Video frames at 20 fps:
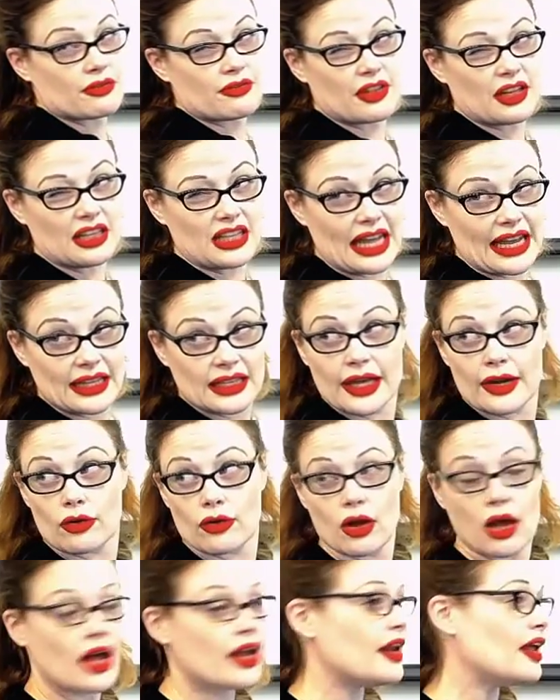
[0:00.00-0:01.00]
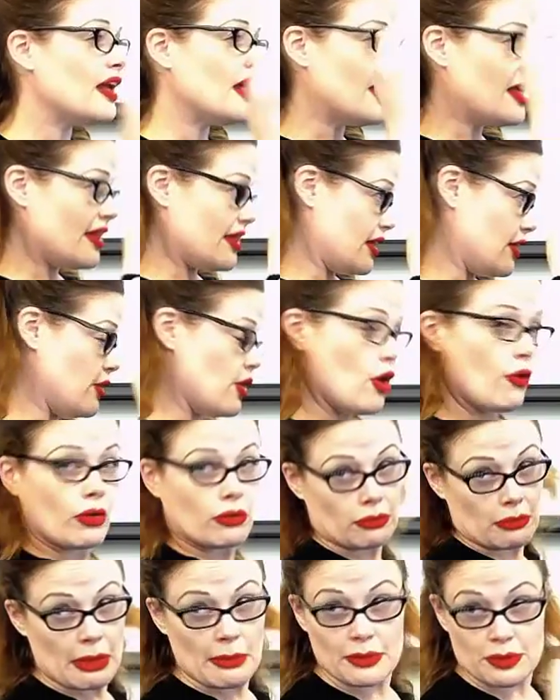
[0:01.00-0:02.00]
the light later on, that no one
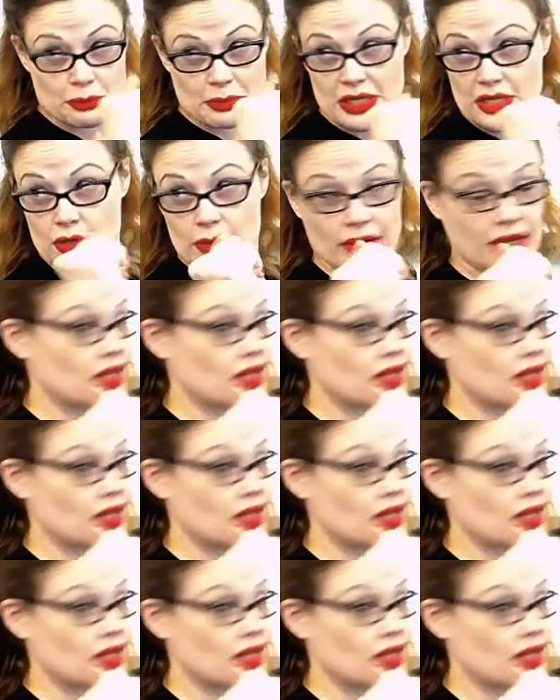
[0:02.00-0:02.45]
remembers me doing